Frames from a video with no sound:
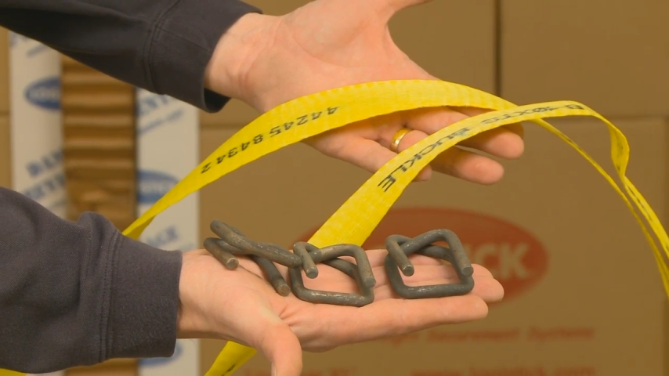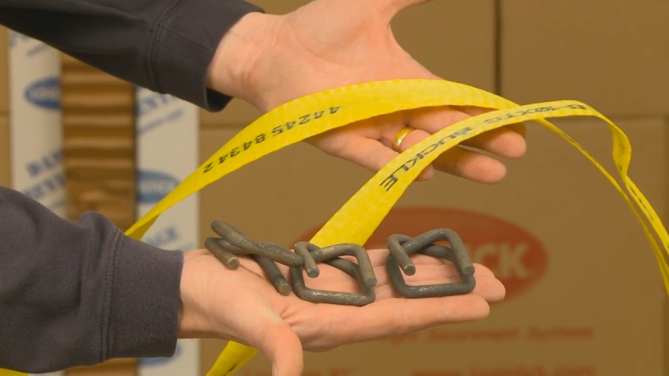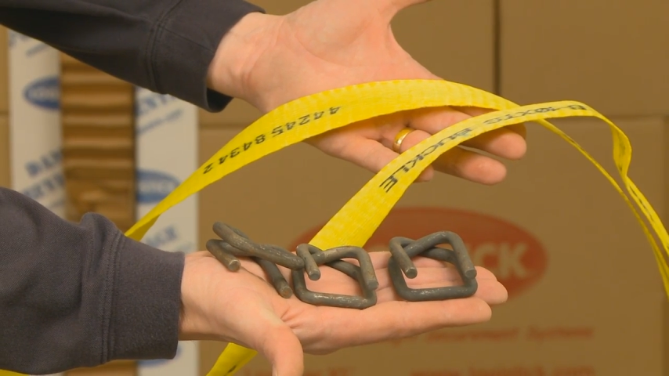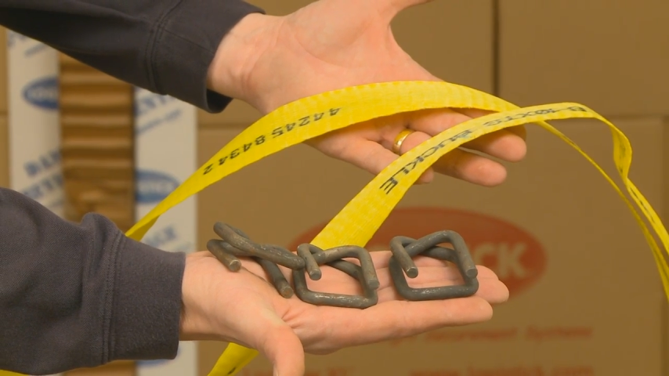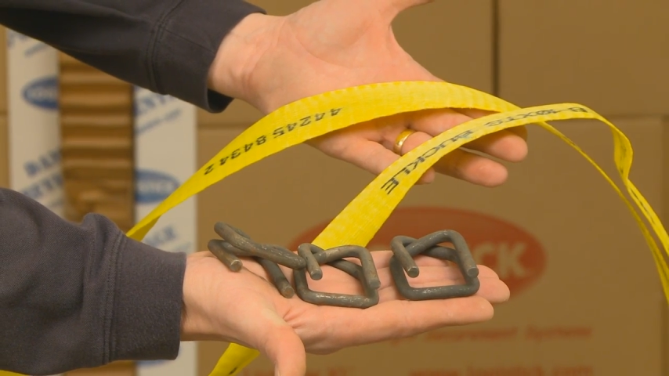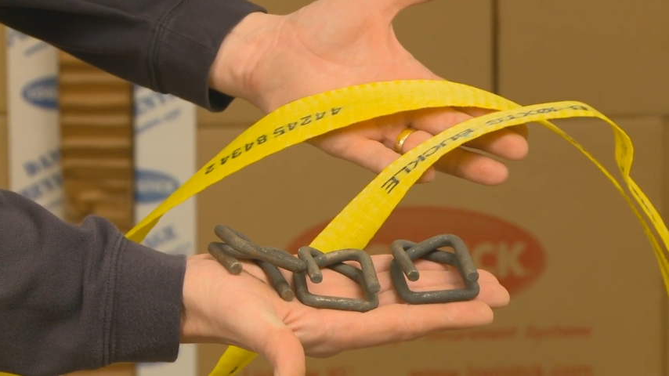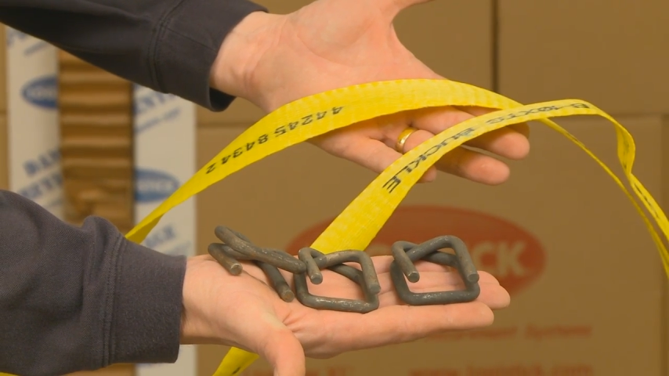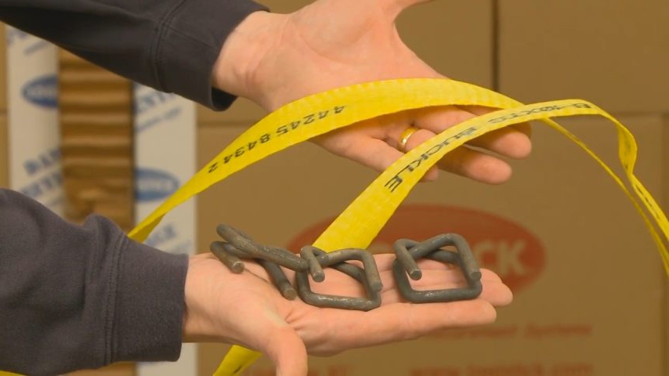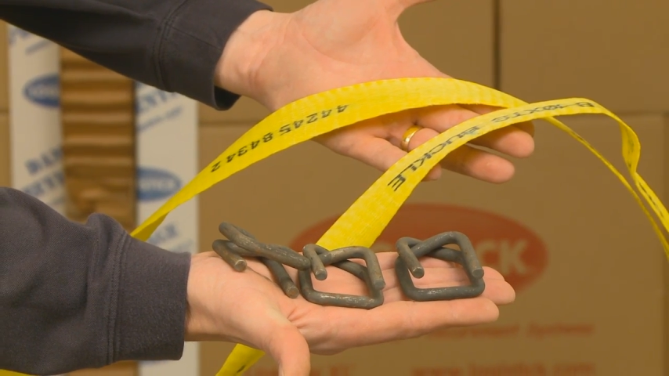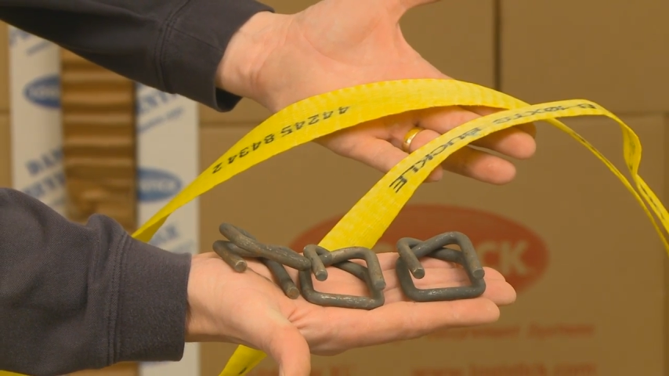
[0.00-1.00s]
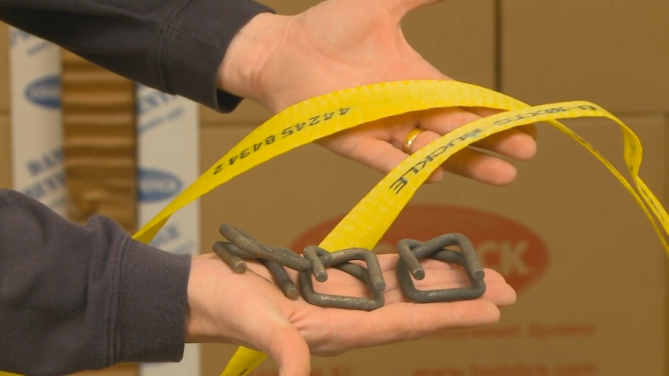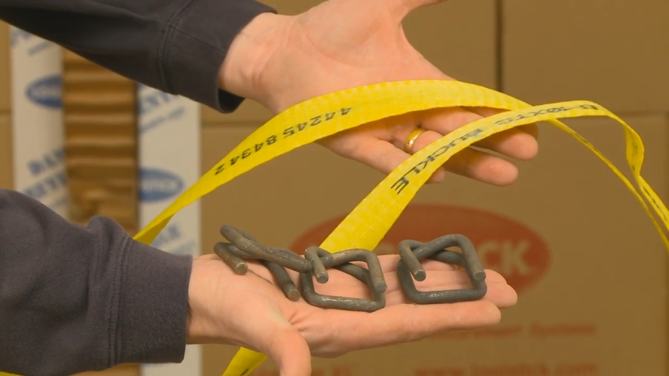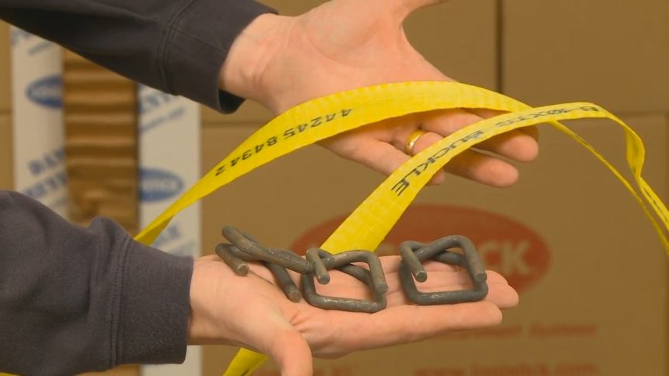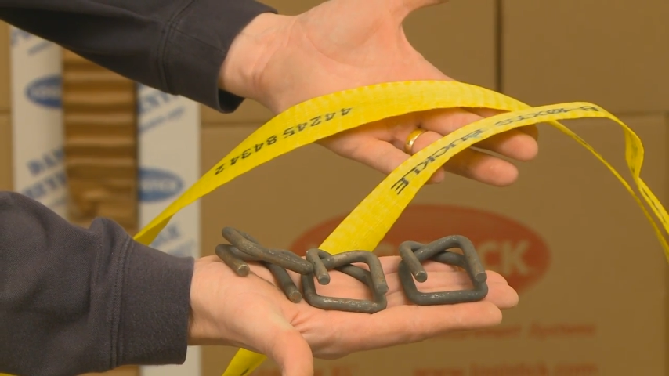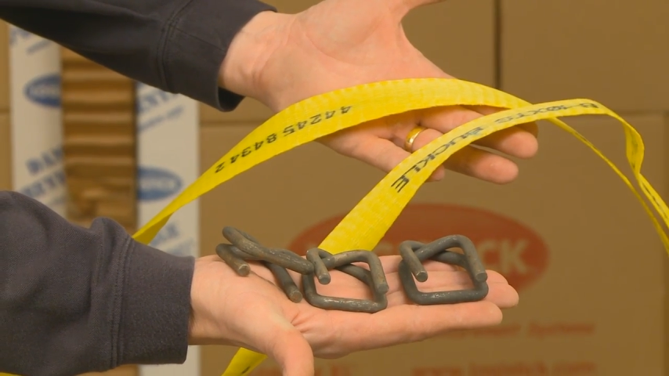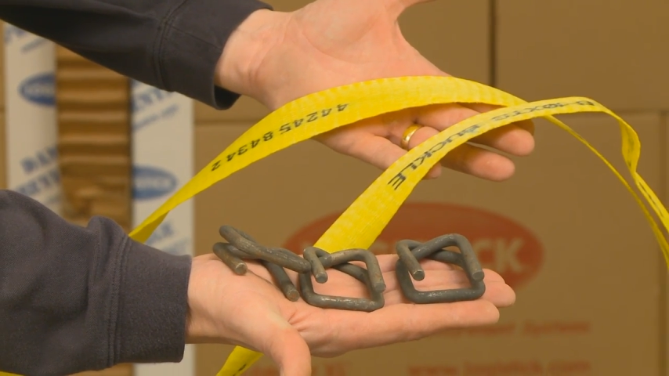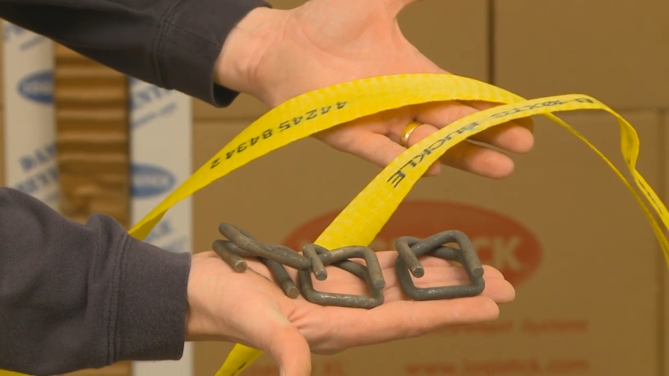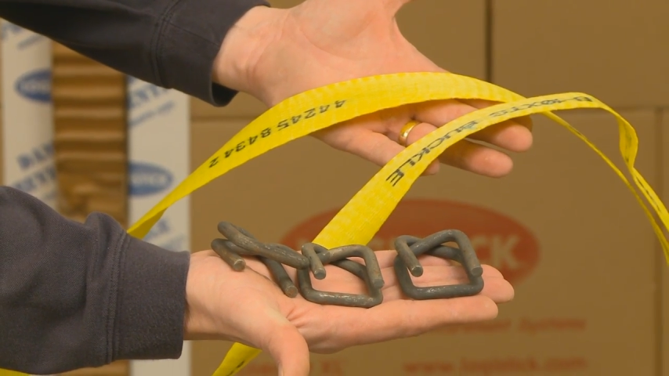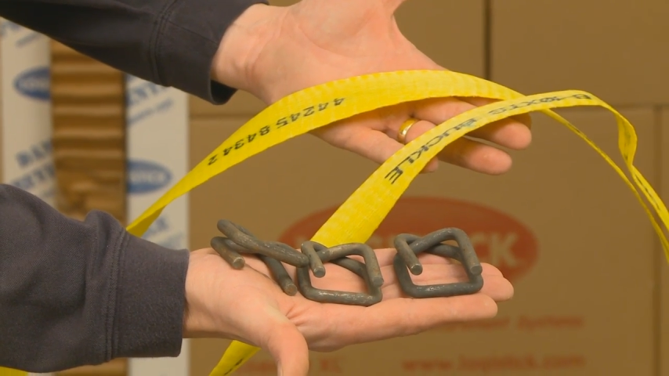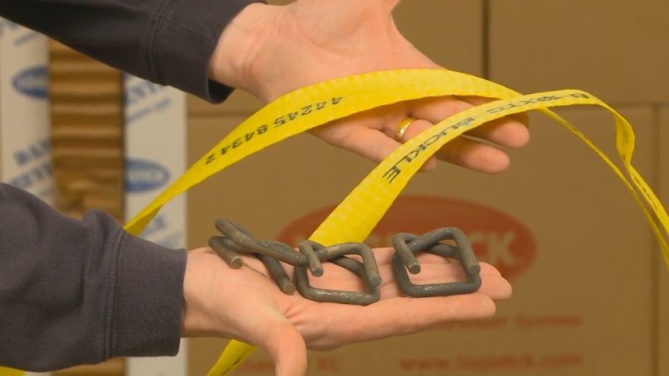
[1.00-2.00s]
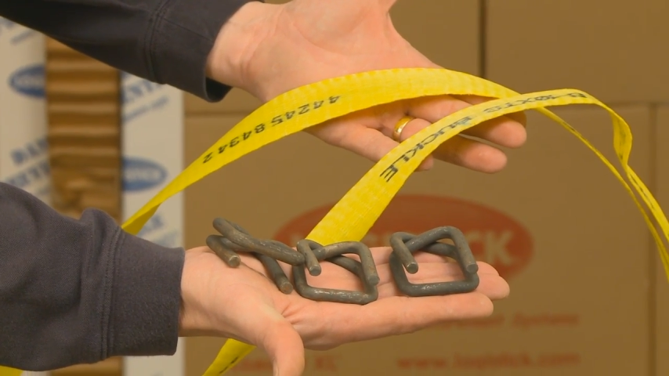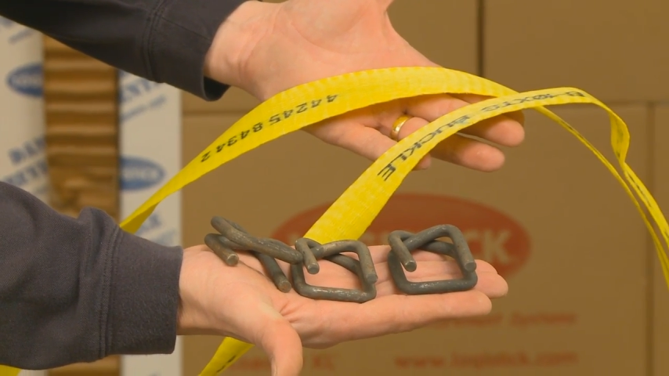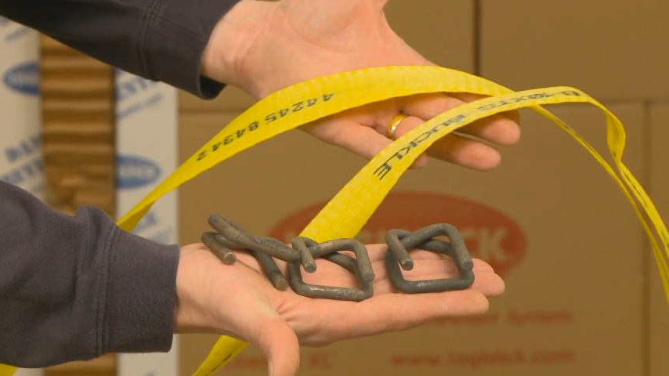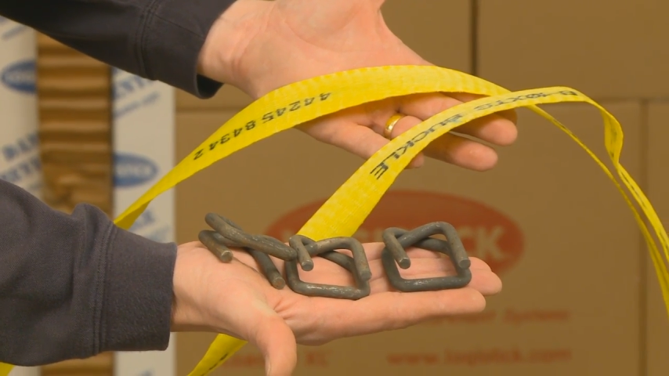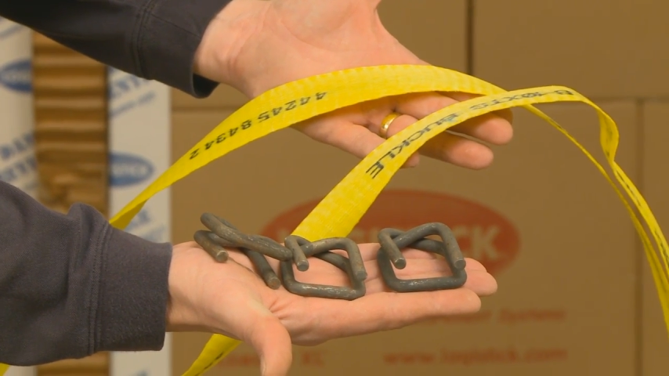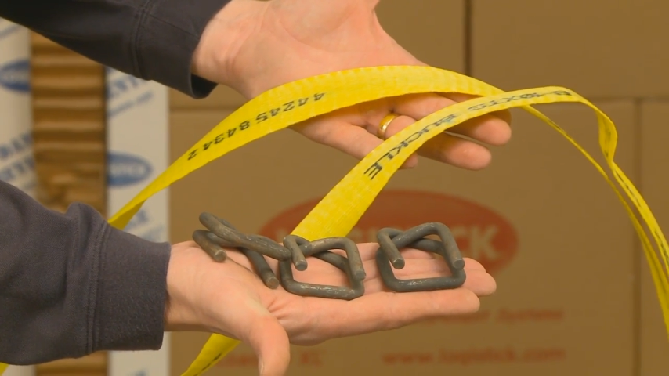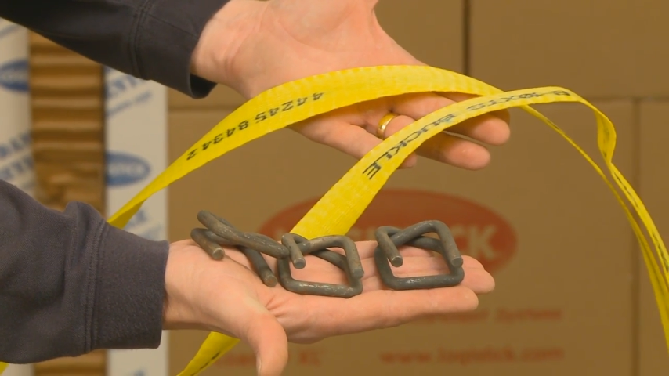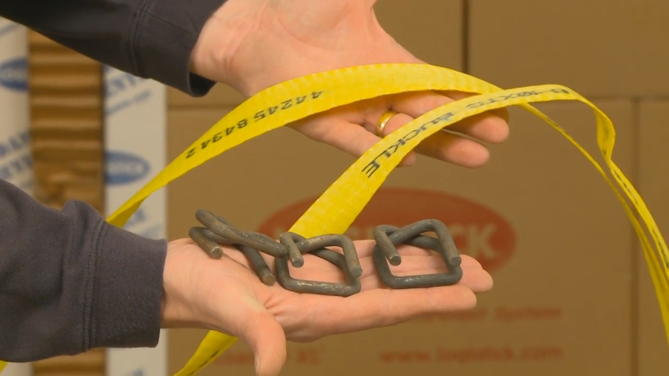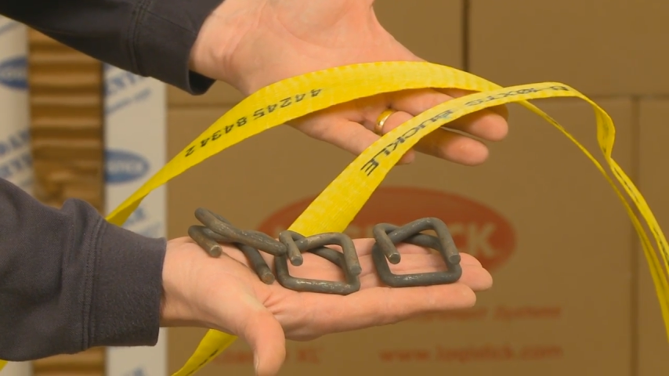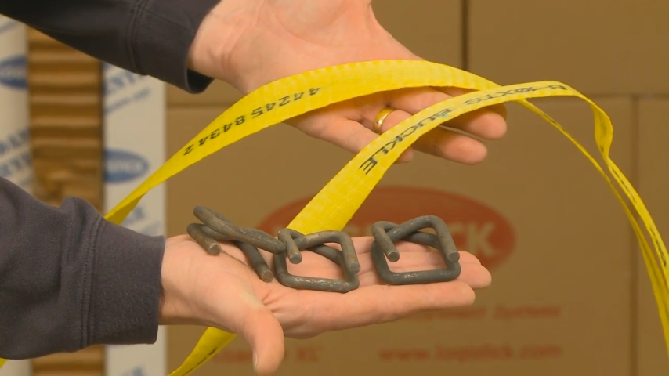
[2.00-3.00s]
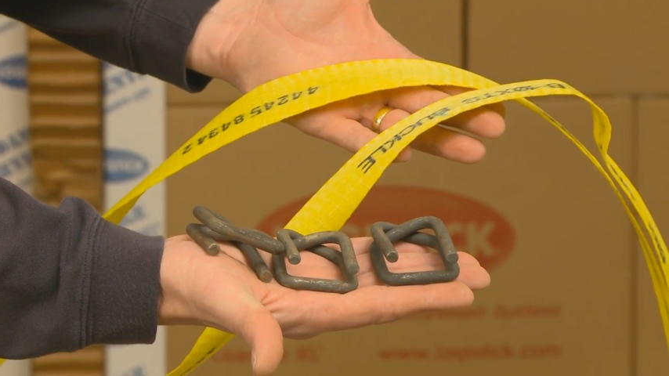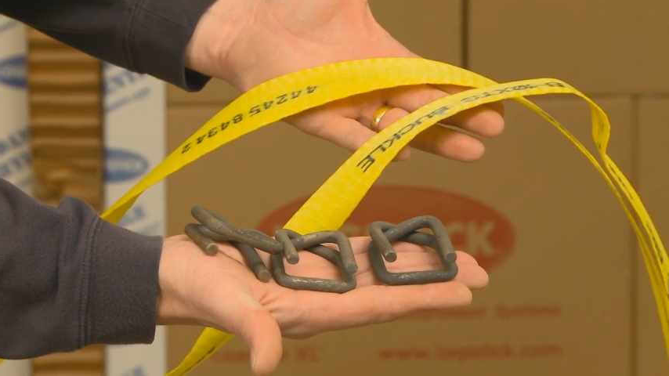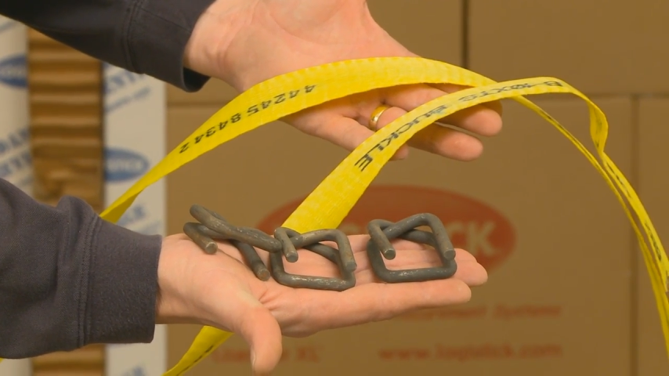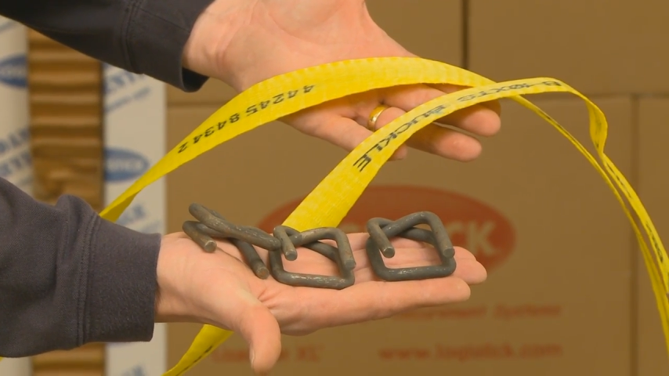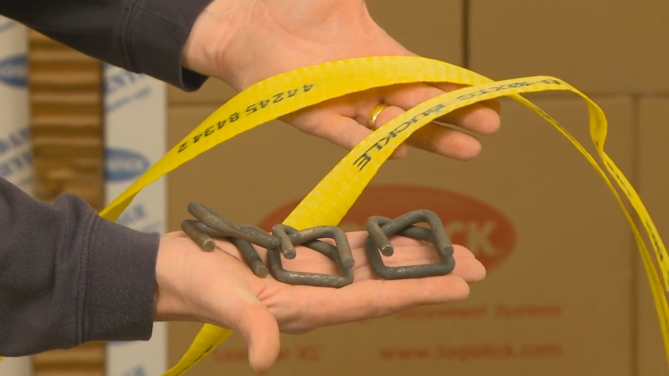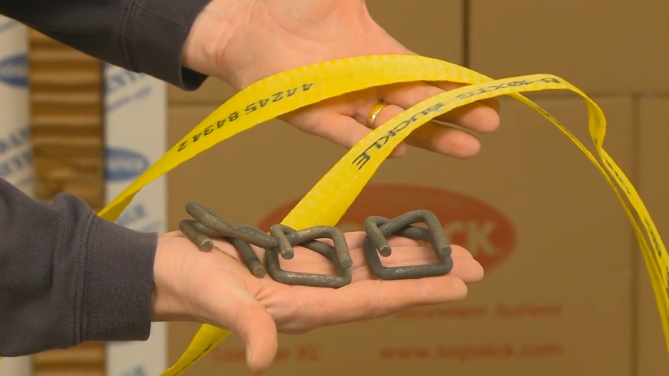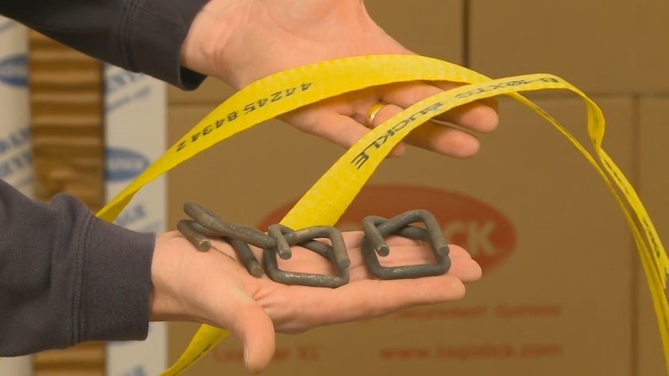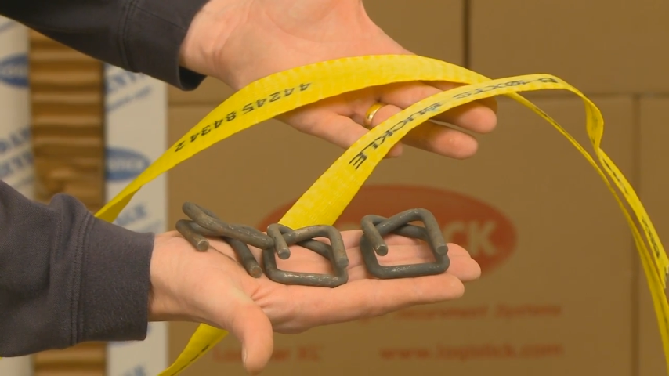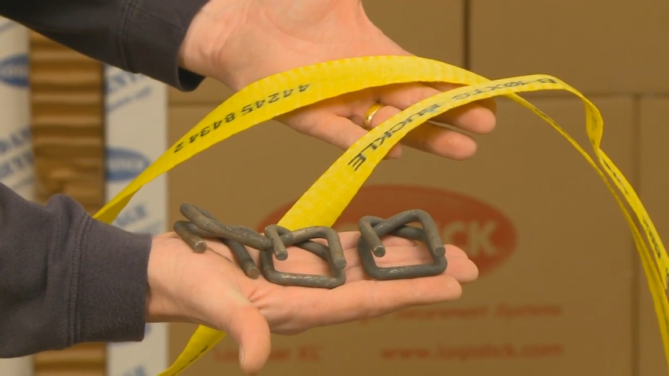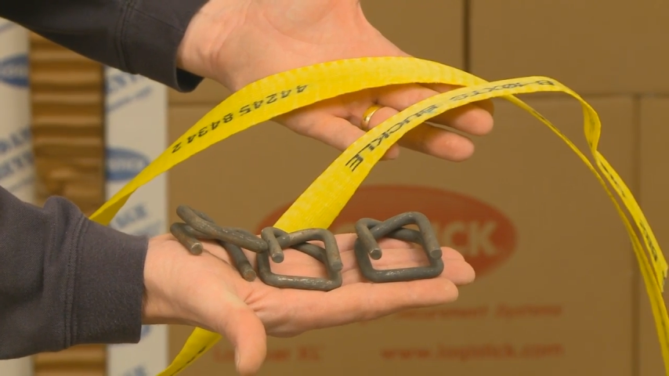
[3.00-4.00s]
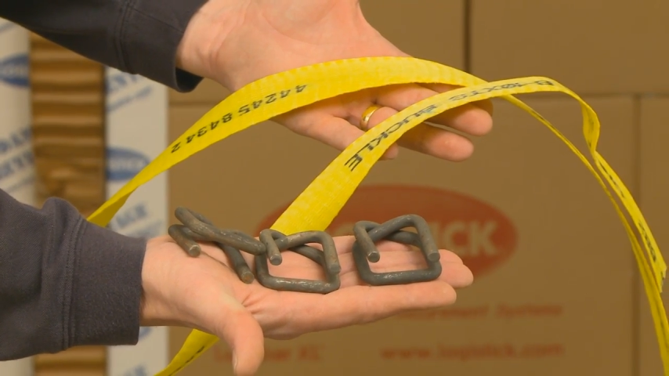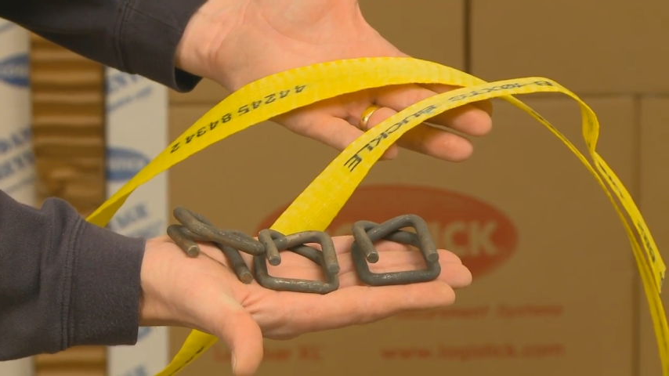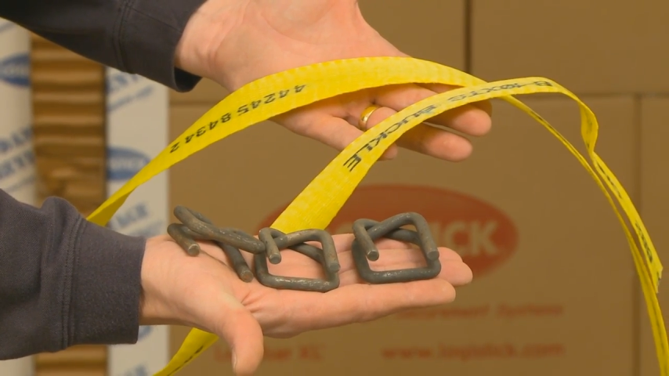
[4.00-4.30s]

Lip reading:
No face is visible, so there are no lips to read.